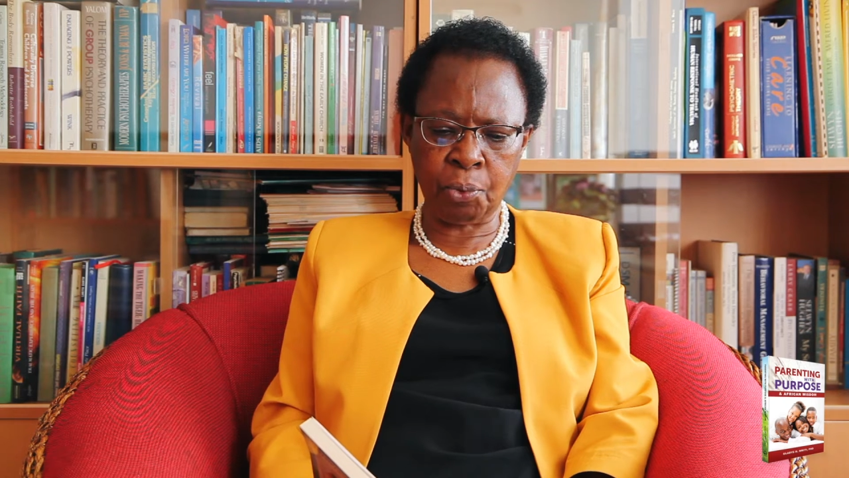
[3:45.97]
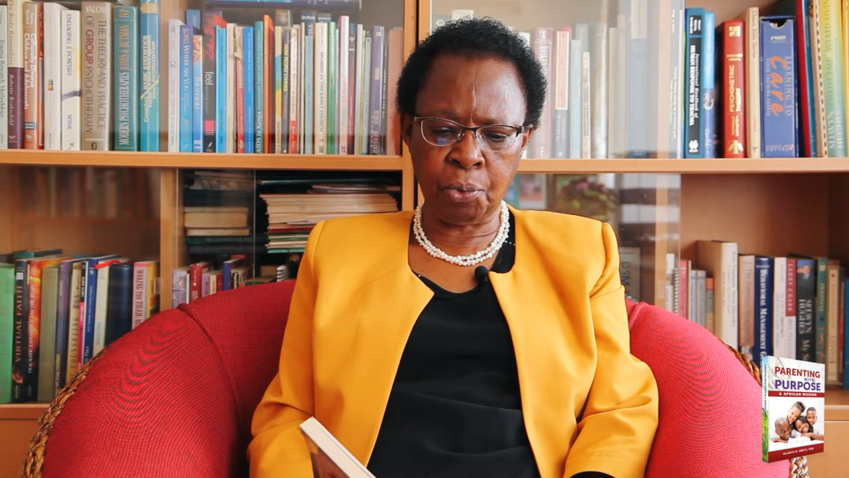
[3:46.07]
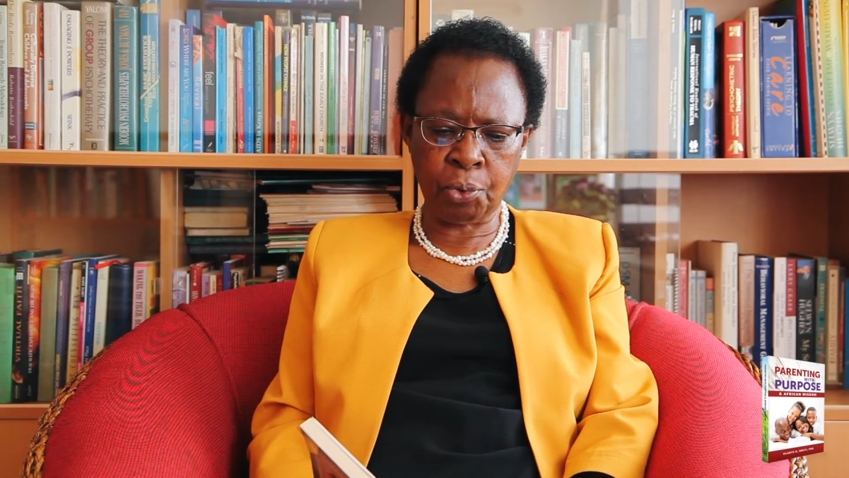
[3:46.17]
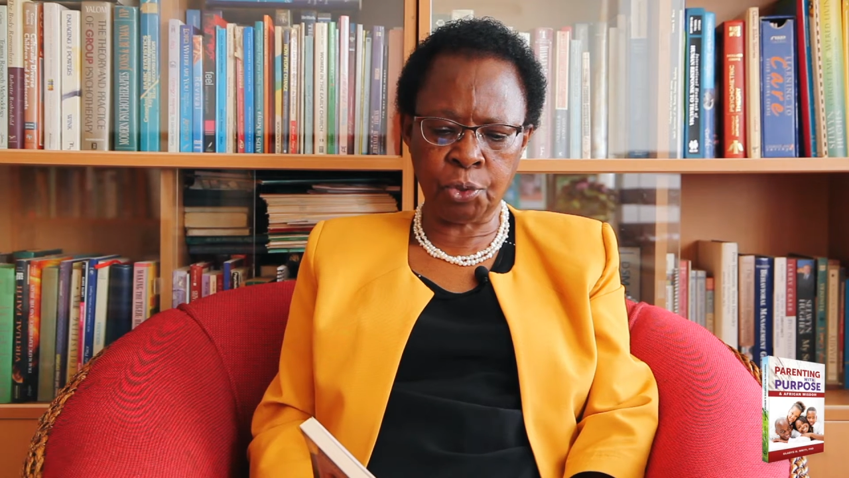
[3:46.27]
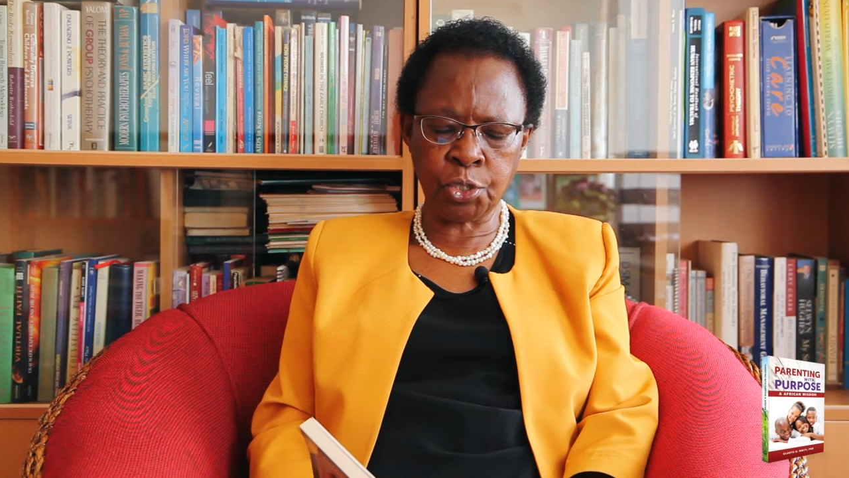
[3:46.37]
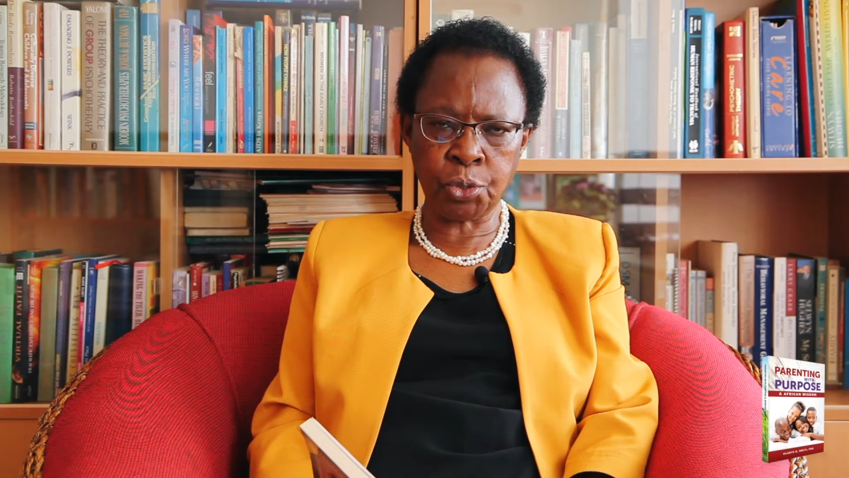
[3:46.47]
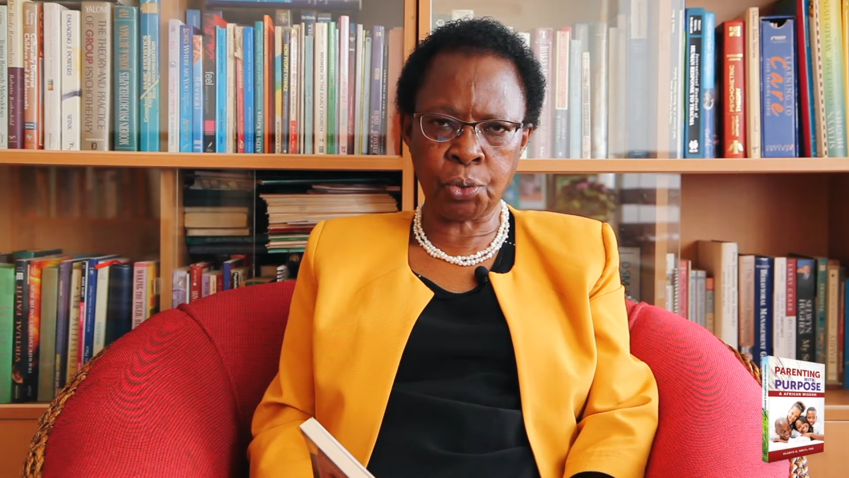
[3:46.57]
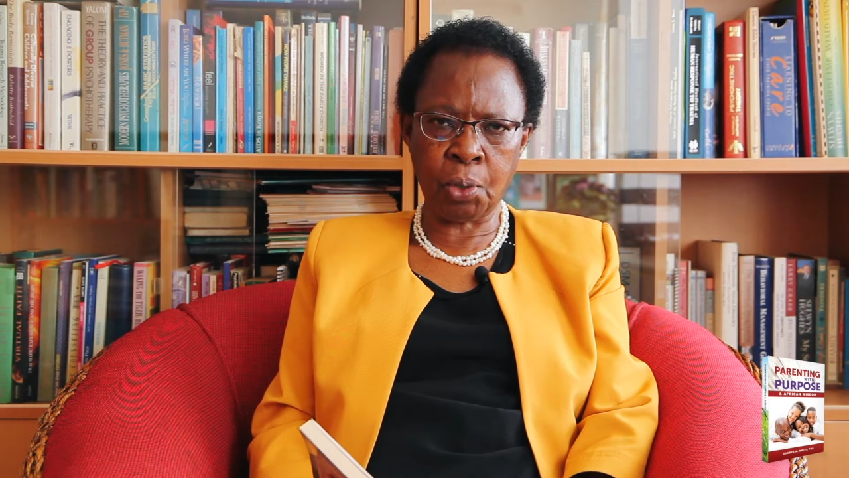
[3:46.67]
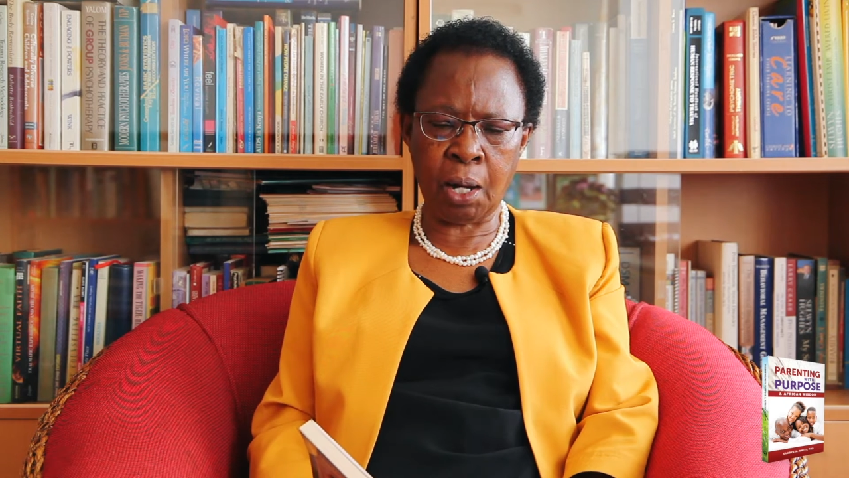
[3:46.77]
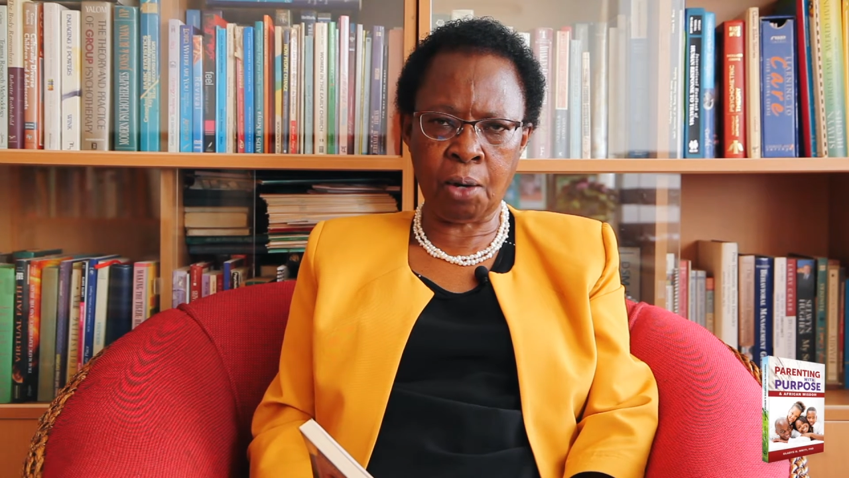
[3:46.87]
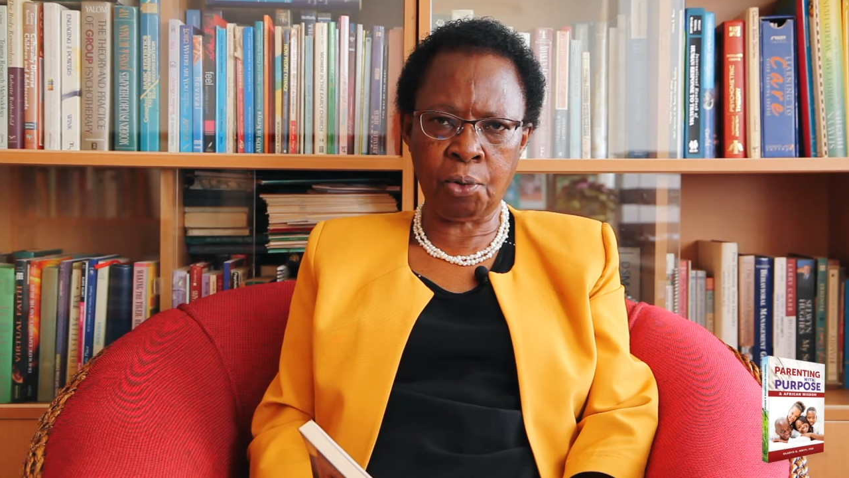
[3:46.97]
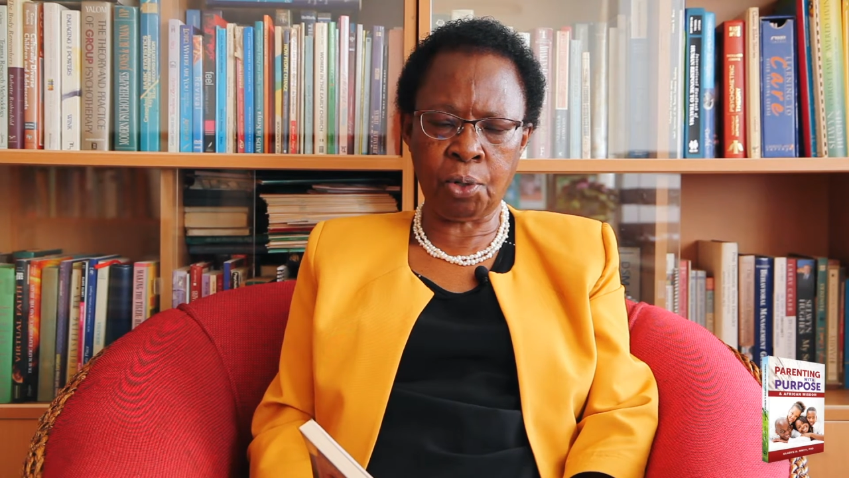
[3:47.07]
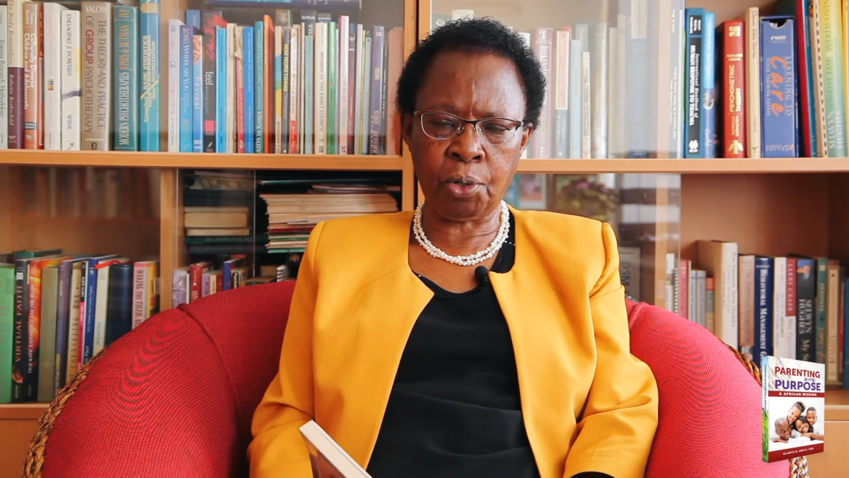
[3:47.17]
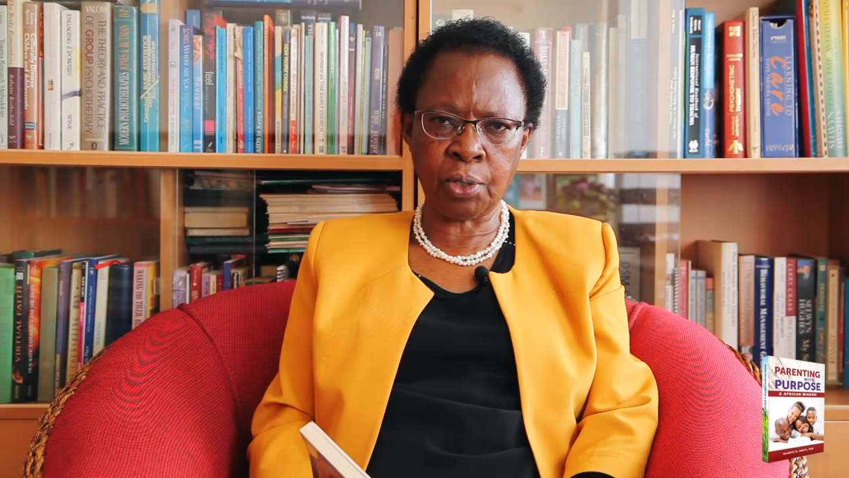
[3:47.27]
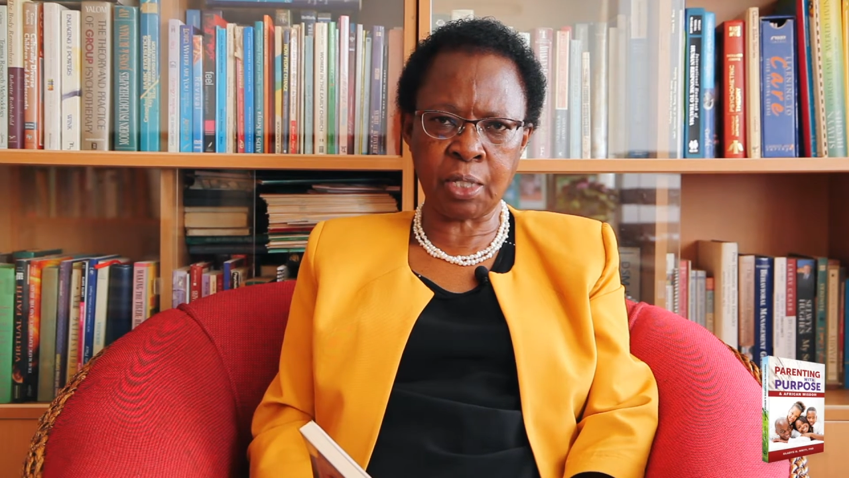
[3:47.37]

will not know how long